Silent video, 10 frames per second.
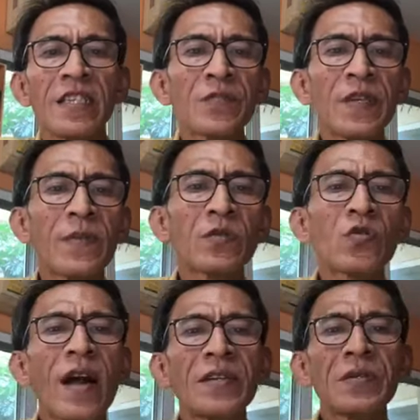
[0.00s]
these people
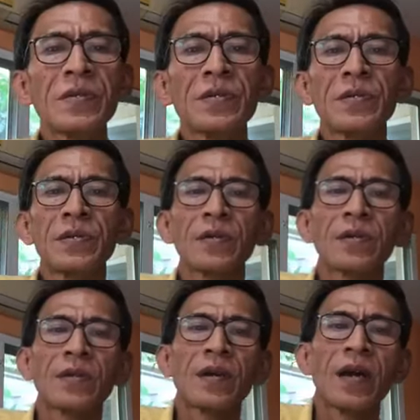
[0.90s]
tried to
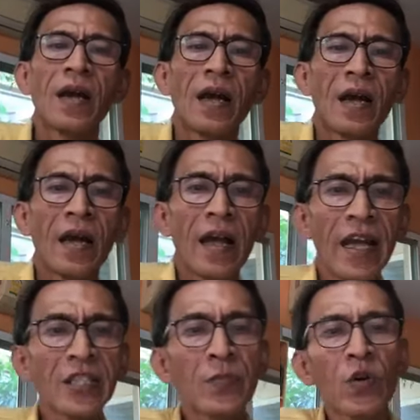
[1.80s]

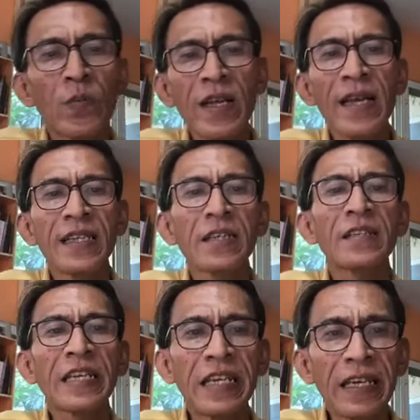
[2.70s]
expropriate
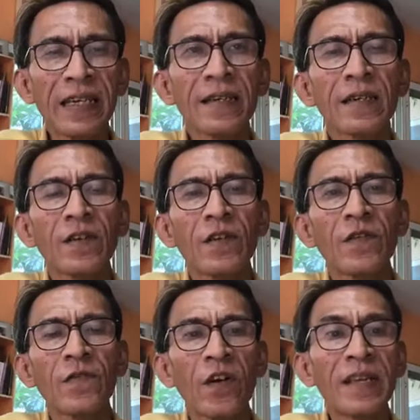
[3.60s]
the king
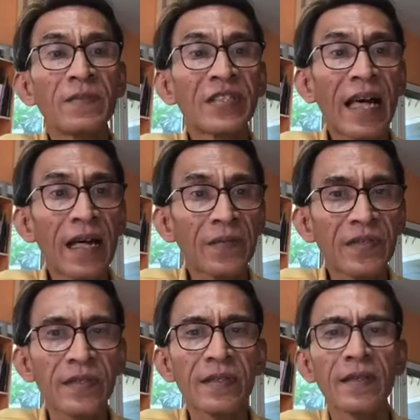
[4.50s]
for
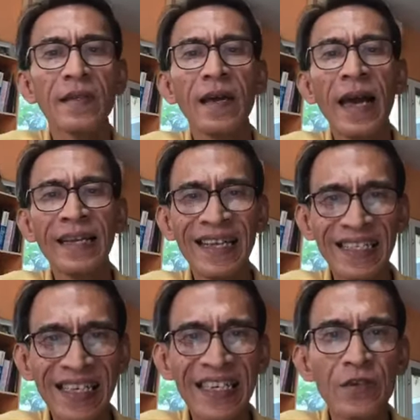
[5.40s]
themselves and
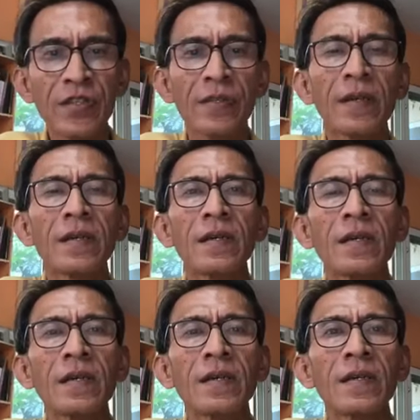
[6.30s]
excuse
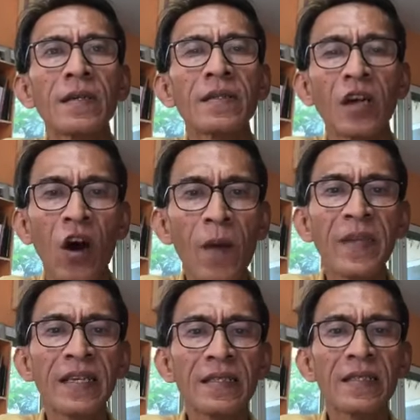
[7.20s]
the
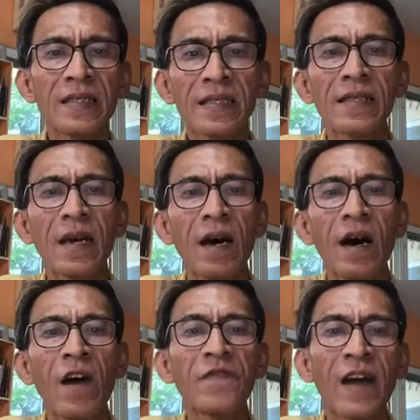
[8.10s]
communists
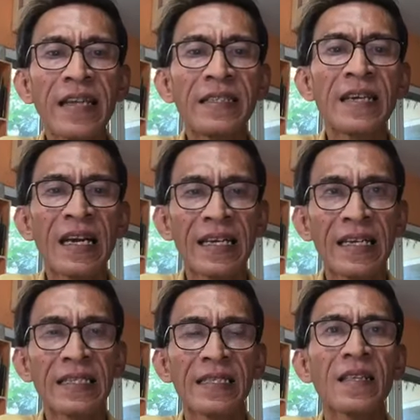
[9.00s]
of fighting
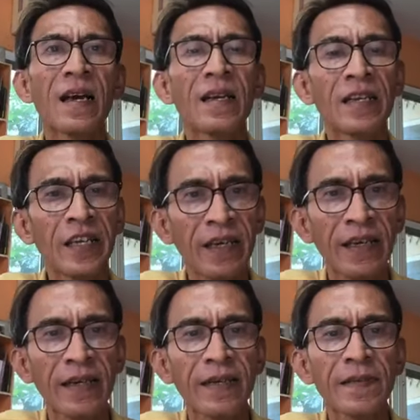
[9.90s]
against the
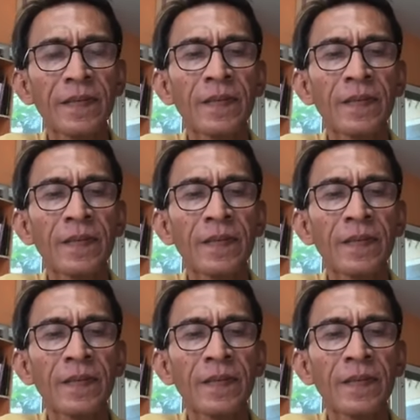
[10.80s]
king.